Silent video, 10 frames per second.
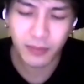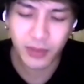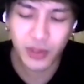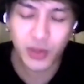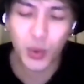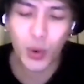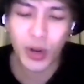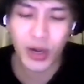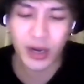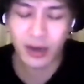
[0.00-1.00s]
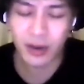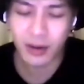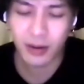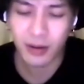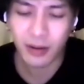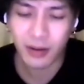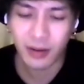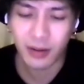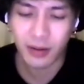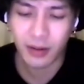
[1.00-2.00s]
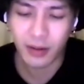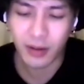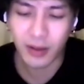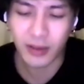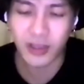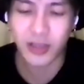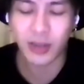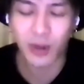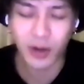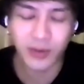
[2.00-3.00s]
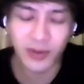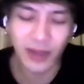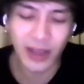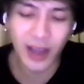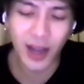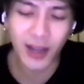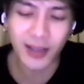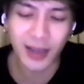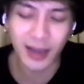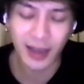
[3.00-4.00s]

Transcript: story in terms of like content.